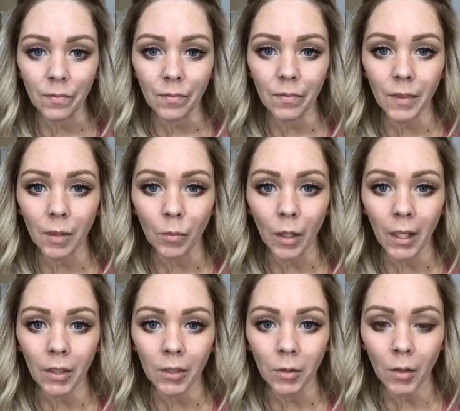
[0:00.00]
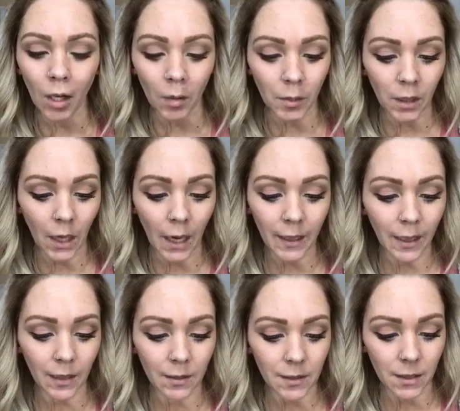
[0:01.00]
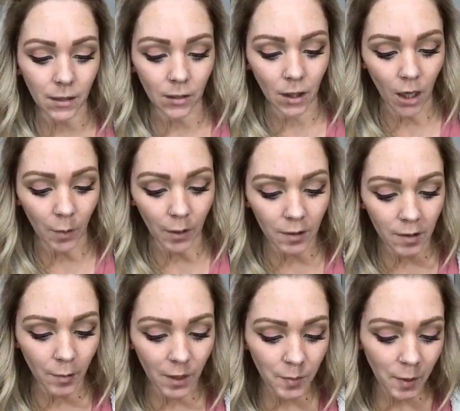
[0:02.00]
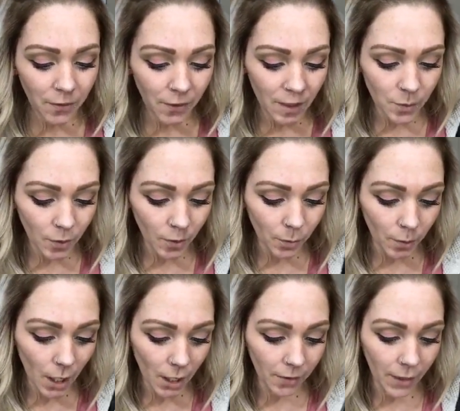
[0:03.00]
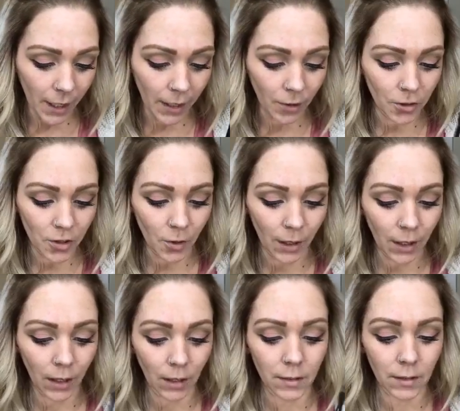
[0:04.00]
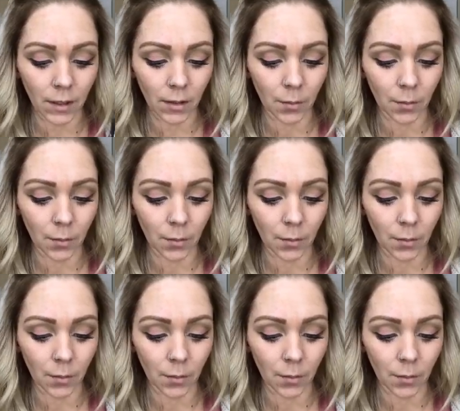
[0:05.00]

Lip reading: Then why are you commenting? I can't see their comments. Must be Facebook blocked the haters so I can't see them.